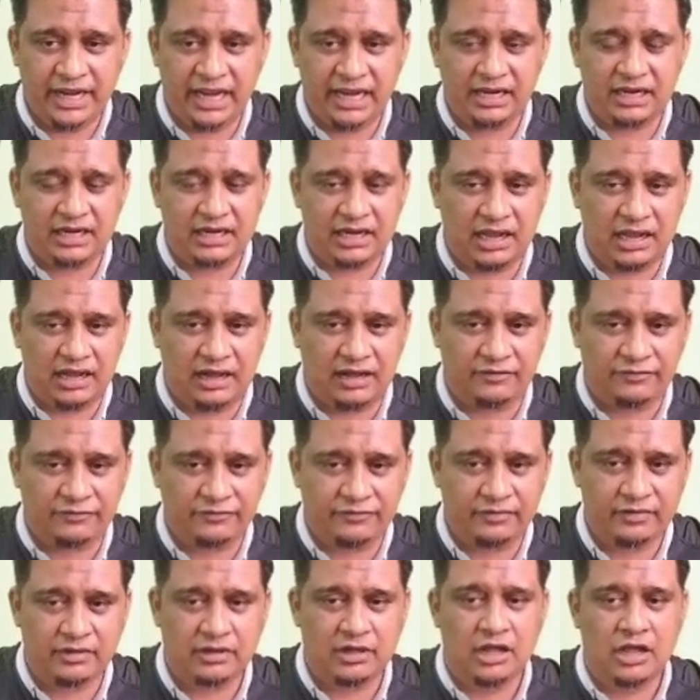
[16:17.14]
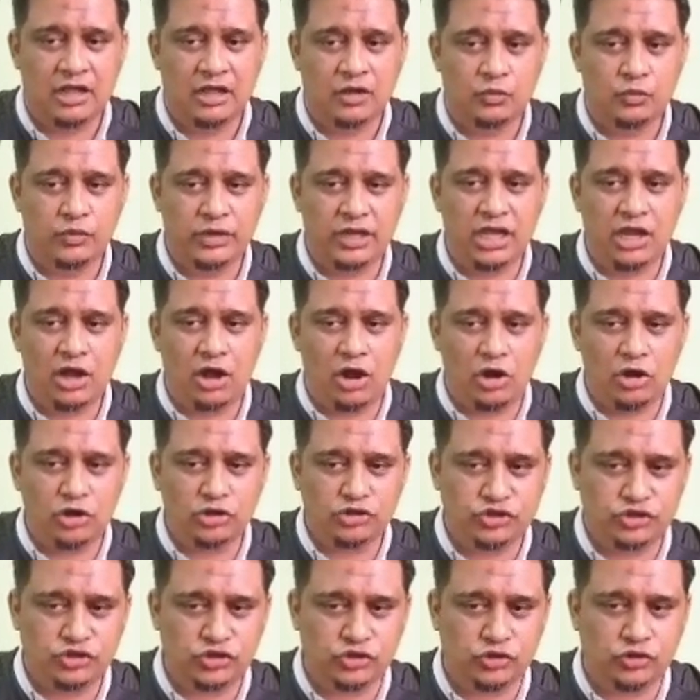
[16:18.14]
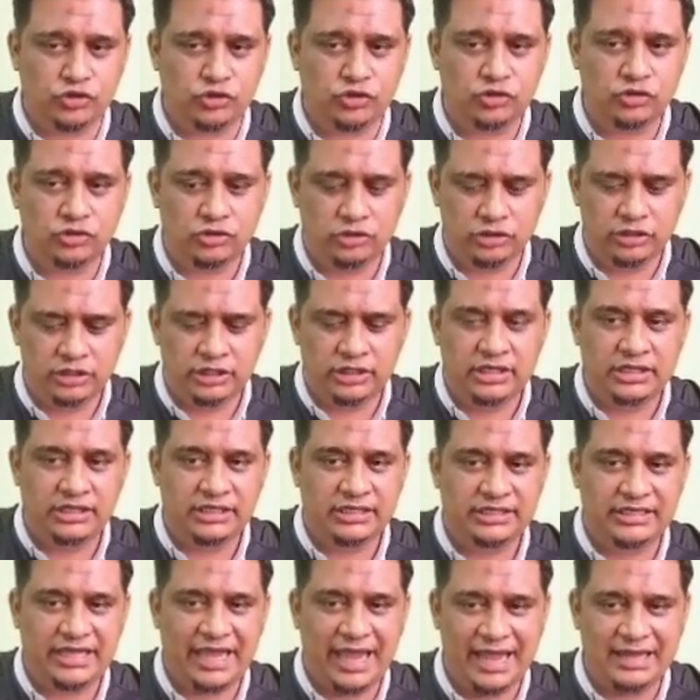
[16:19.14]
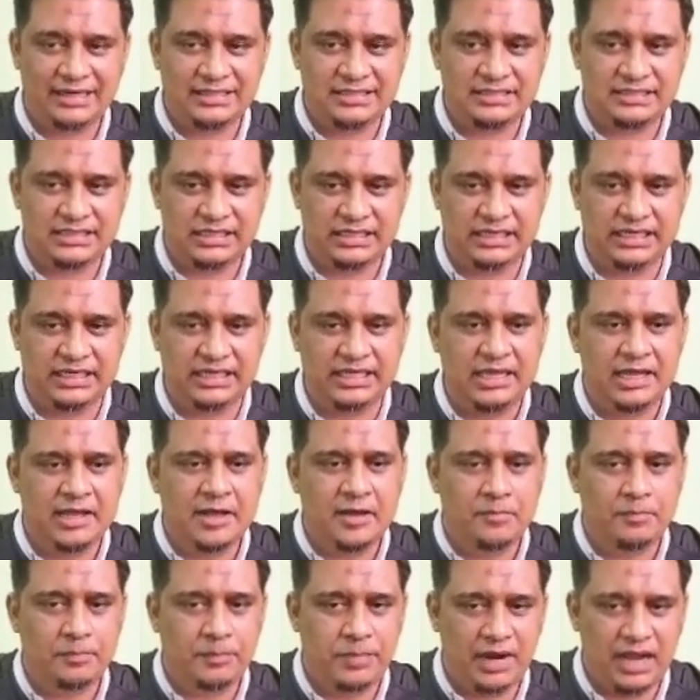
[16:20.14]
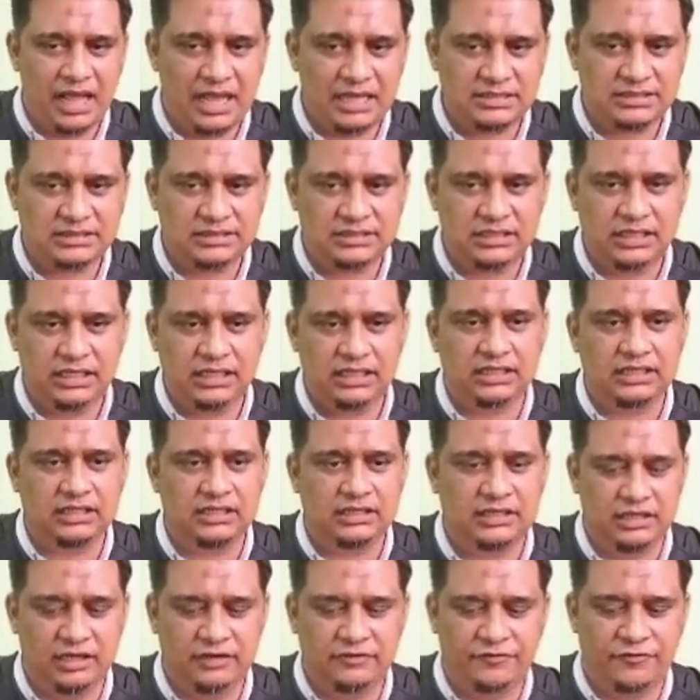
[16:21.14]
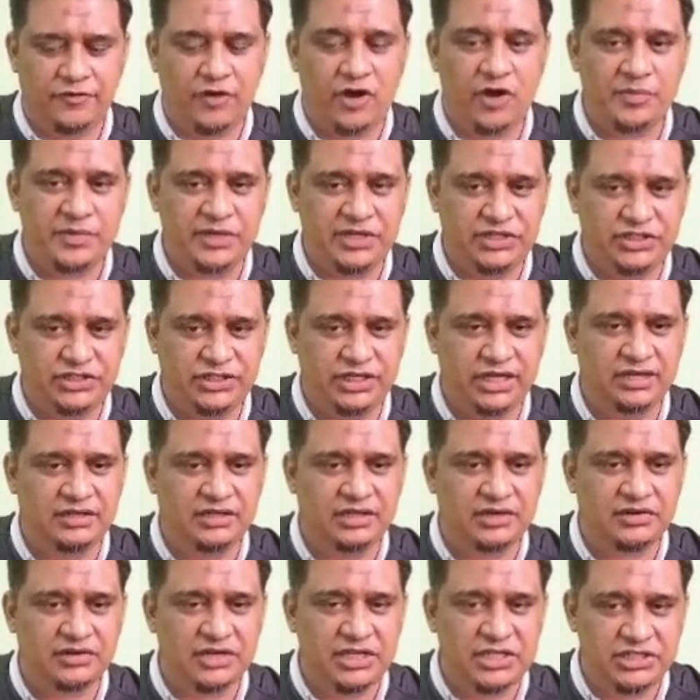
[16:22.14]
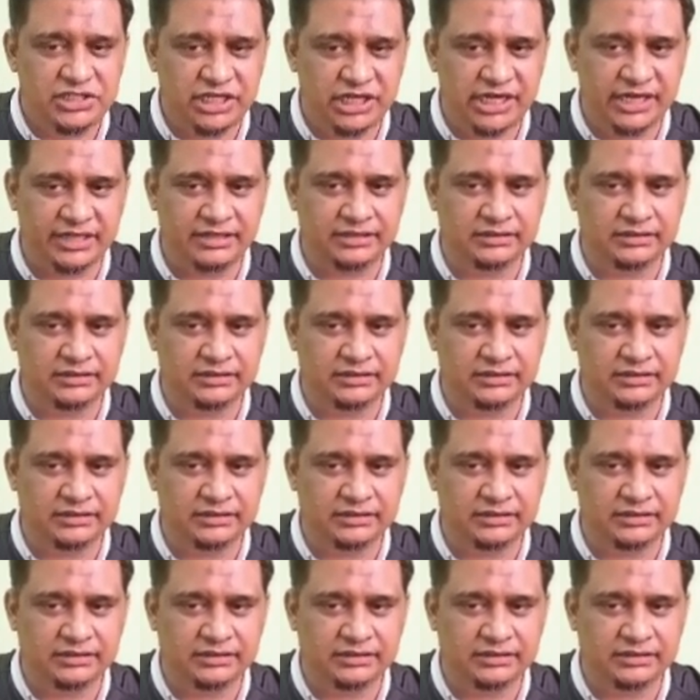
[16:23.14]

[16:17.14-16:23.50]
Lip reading: graph, we also can see plastic deformation region.